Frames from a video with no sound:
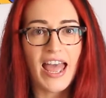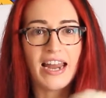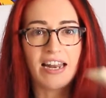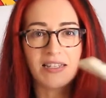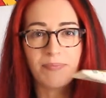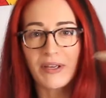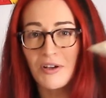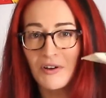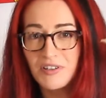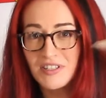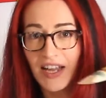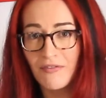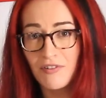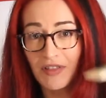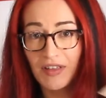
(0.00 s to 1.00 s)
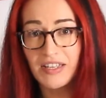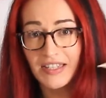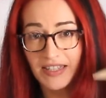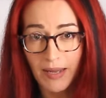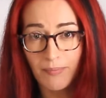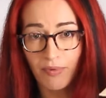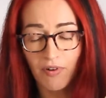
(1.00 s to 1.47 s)
And it's because everything's
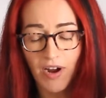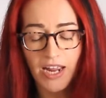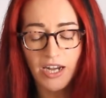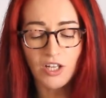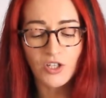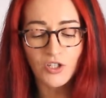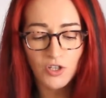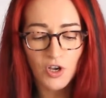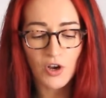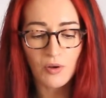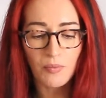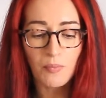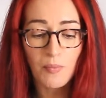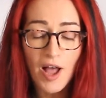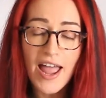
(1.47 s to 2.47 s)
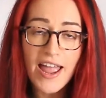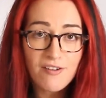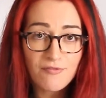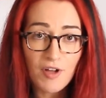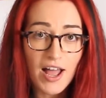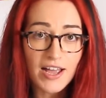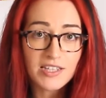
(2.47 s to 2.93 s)
separated. So my
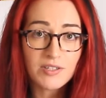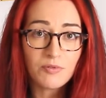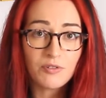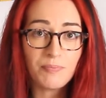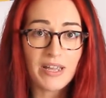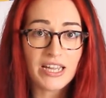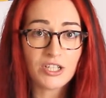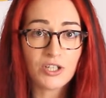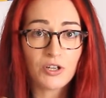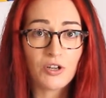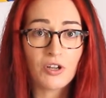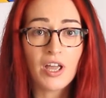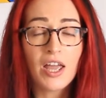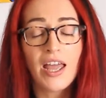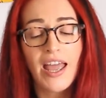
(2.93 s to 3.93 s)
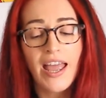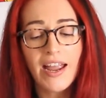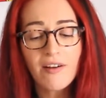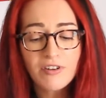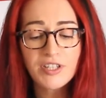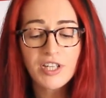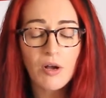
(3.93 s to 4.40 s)
advice would be to,
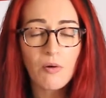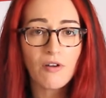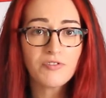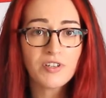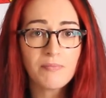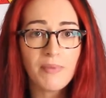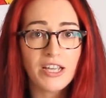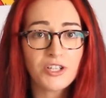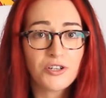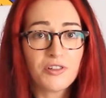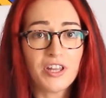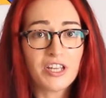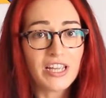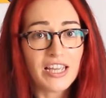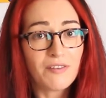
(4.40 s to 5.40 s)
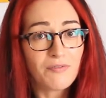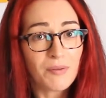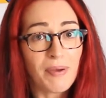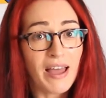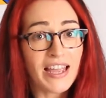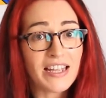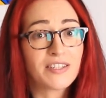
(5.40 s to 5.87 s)
every so often, make sure that you give your
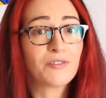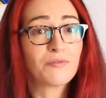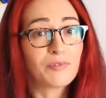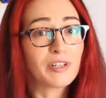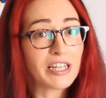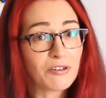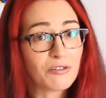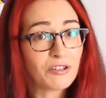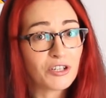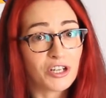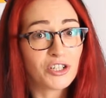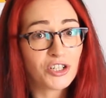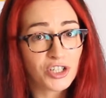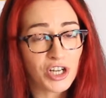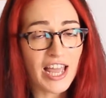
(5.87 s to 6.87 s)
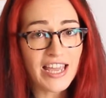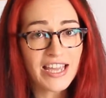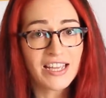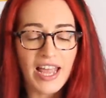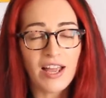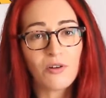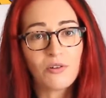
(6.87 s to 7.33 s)
paints a really good shake,
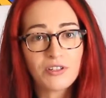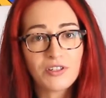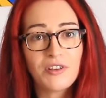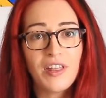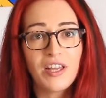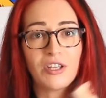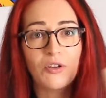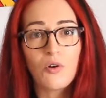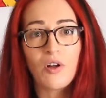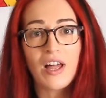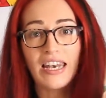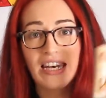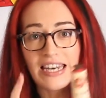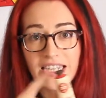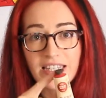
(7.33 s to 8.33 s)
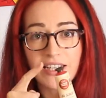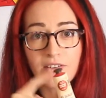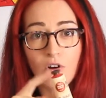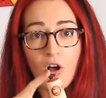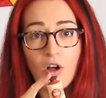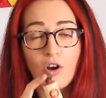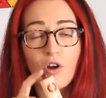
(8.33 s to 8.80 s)
and also that your lids are
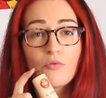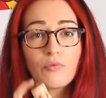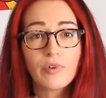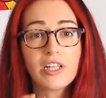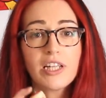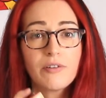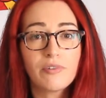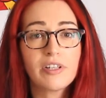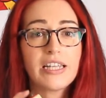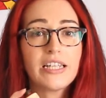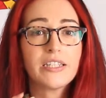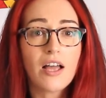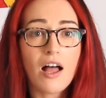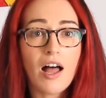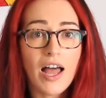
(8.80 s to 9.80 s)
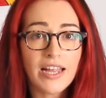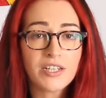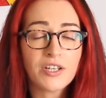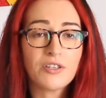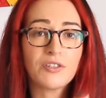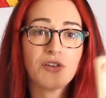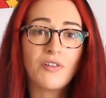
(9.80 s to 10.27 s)
on really, really tight
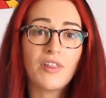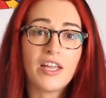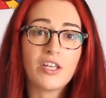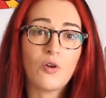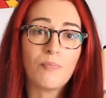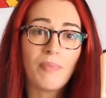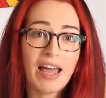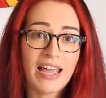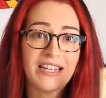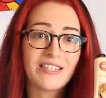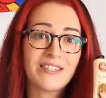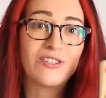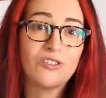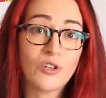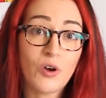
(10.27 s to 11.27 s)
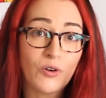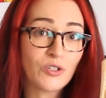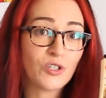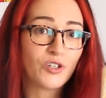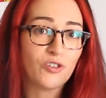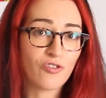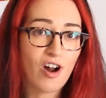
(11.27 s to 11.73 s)
so that your paints
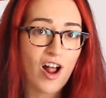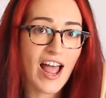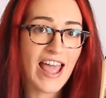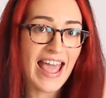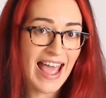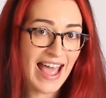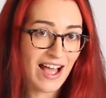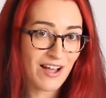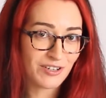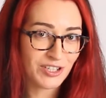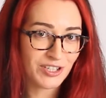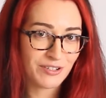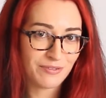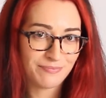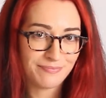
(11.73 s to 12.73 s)
don't dry out.